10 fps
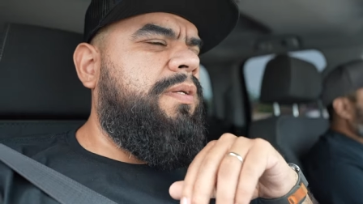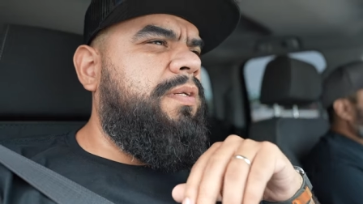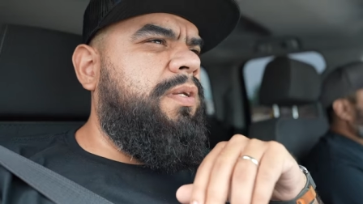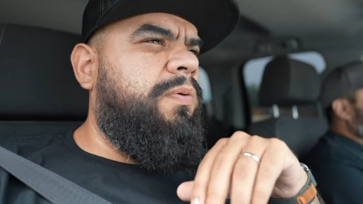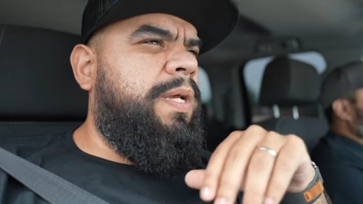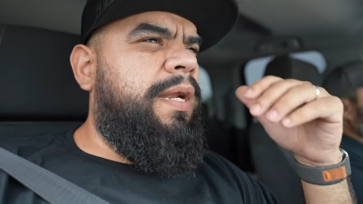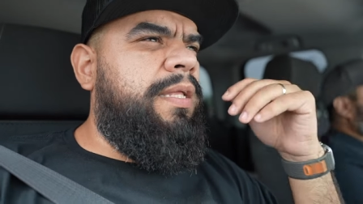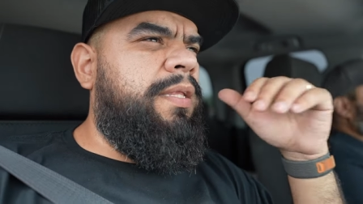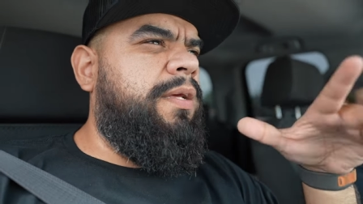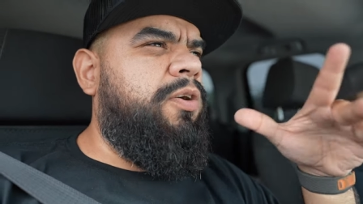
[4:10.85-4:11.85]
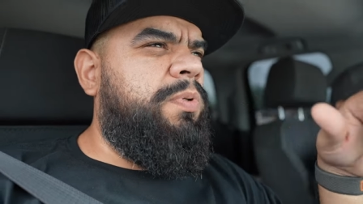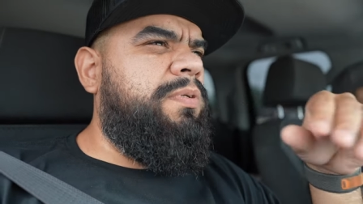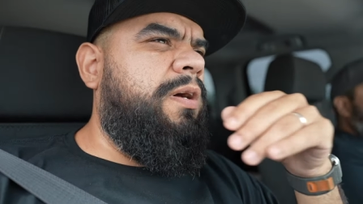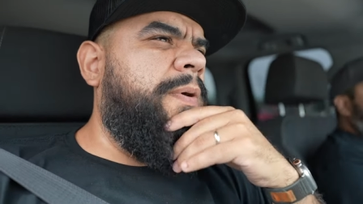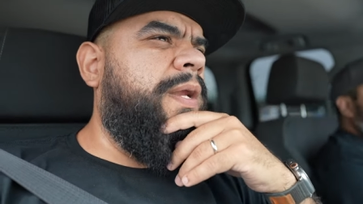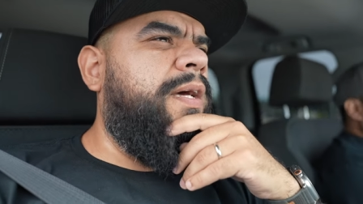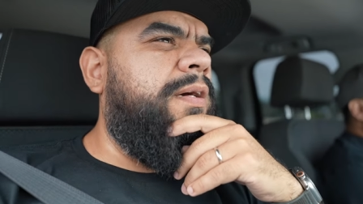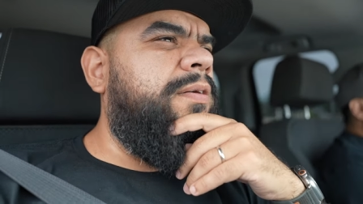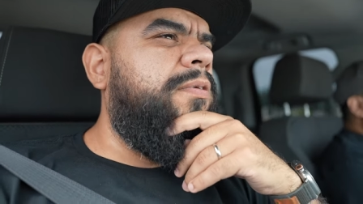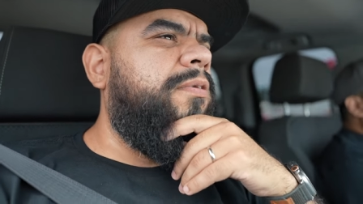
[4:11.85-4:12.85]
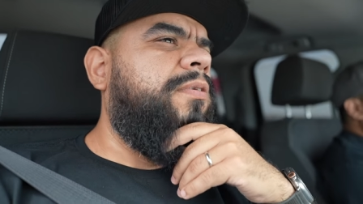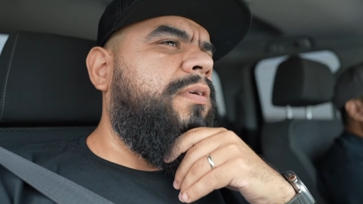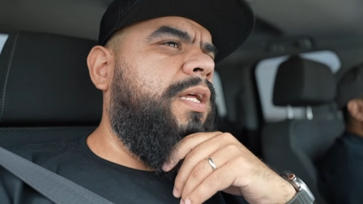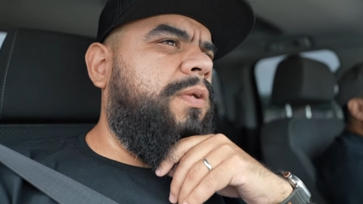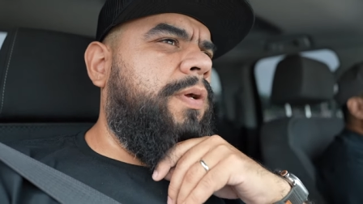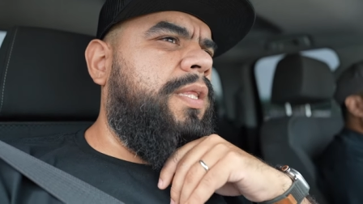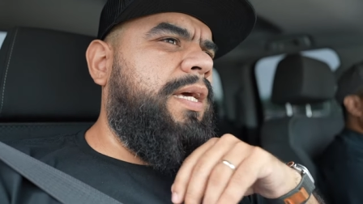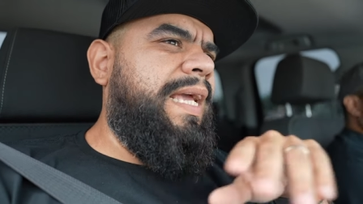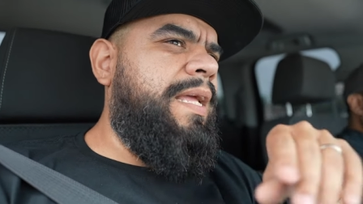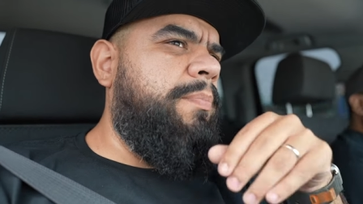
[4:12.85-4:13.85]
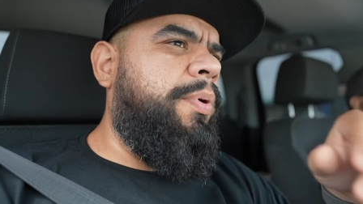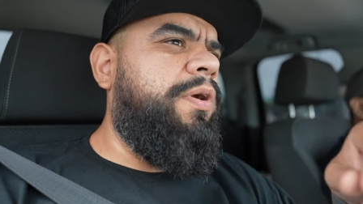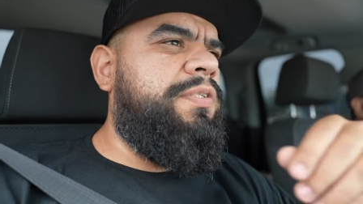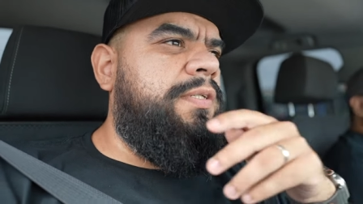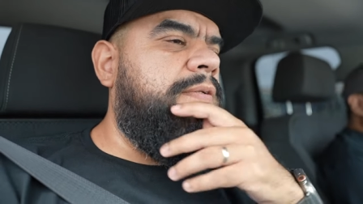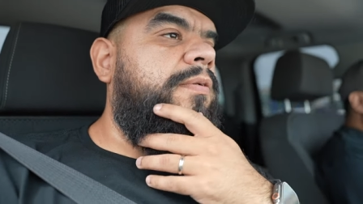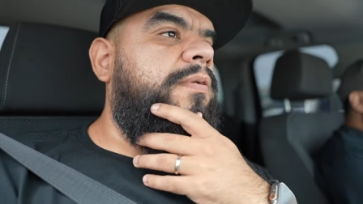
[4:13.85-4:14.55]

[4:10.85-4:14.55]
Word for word: You know, get an idea cómo se va a ver la troquita in person.